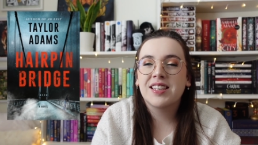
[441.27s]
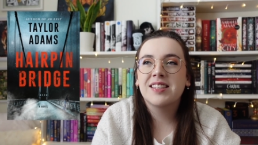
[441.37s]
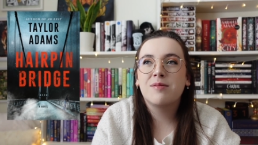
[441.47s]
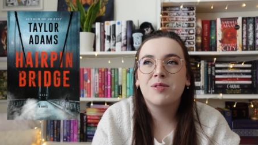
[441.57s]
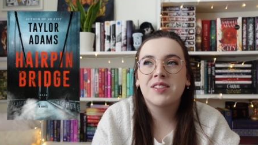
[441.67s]

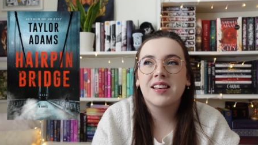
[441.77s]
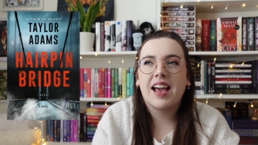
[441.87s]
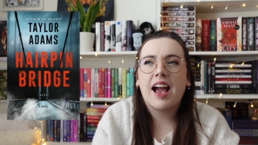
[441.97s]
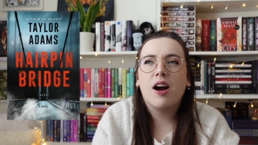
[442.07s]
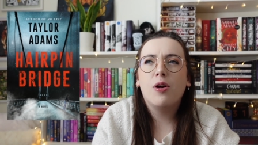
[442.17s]
because I'm just like,
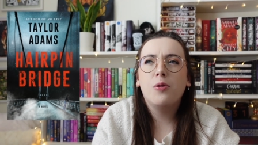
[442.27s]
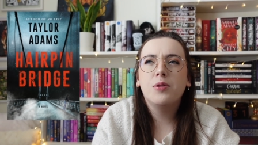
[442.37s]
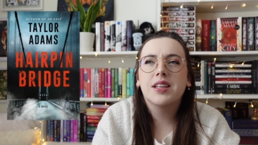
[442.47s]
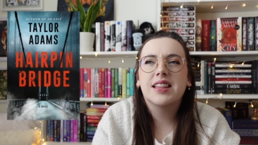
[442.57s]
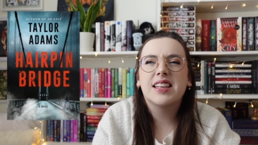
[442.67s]
how
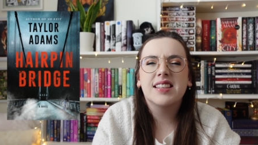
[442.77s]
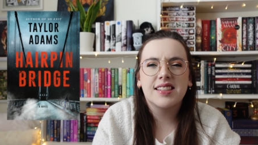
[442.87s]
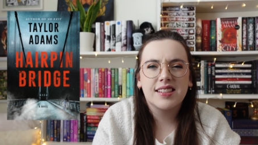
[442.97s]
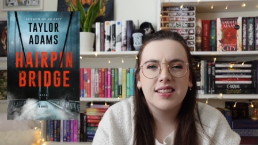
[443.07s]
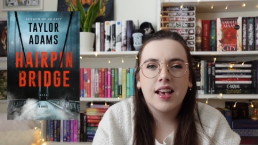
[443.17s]
did
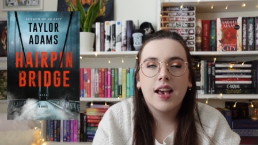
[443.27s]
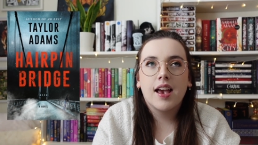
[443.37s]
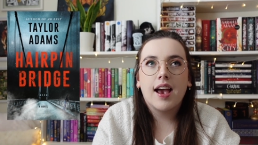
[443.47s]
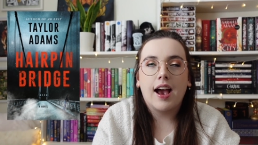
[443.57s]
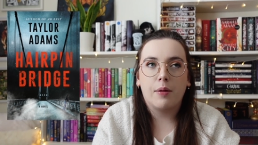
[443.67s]
this
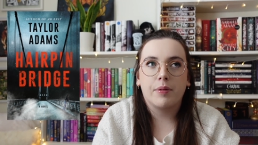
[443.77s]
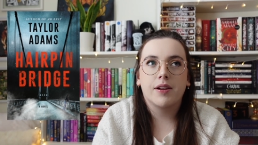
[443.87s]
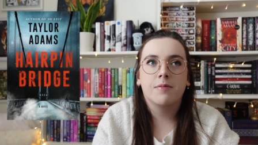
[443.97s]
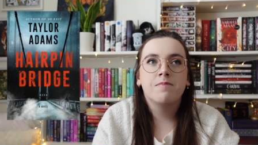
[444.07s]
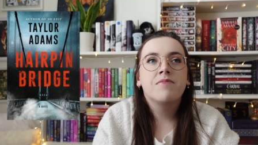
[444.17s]

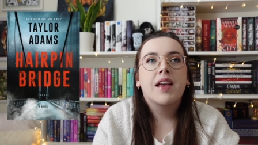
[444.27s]
happen?